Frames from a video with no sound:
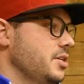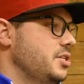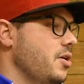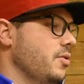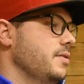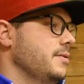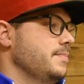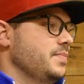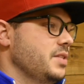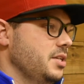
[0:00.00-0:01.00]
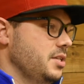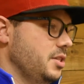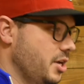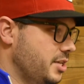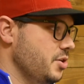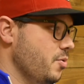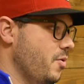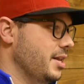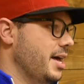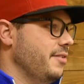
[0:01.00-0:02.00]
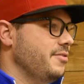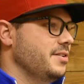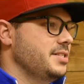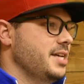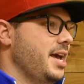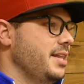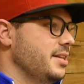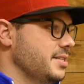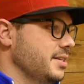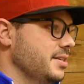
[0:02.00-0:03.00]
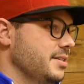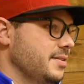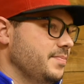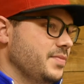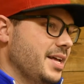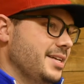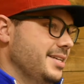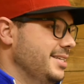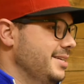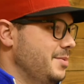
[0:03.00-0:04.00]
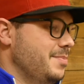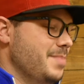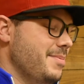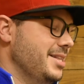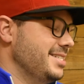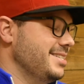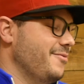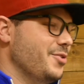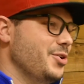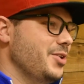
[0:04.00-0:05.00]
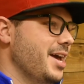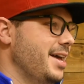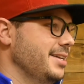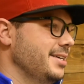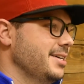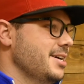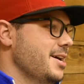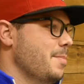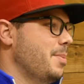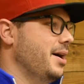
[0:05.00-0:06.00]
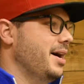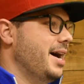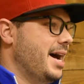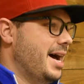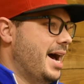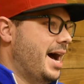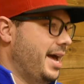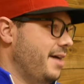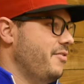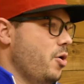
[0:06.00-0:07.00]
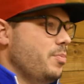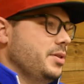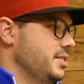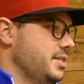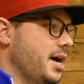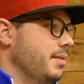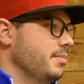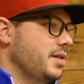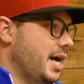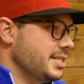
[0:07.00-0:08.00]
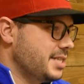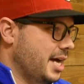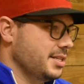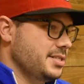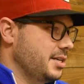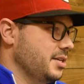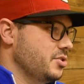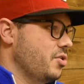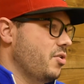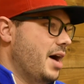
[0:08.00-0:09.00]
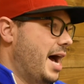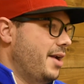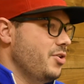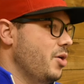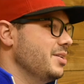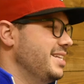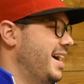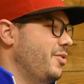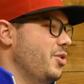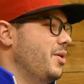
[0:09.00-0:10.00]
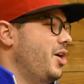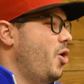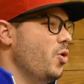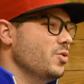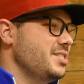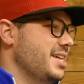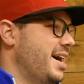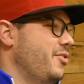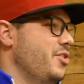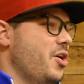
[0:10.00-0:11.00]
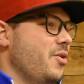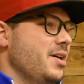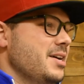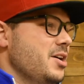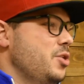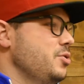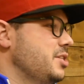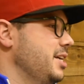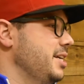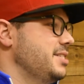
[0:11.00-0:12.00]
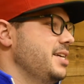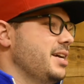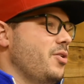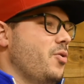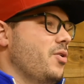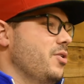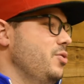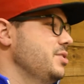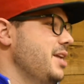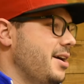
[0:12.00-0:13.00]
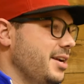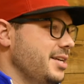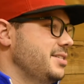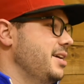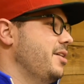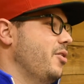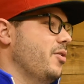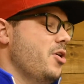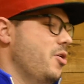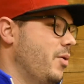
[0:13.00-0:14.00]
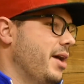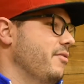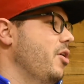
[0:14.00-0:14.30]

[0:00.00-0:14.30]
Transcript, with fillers: So look to your one life, say, hey, listen, maybe this isn't for you yet, but I have hope in this time. God's got this in control. I don't know what holds. I don't know who's going to get sick or who's not going to get sick or whatever.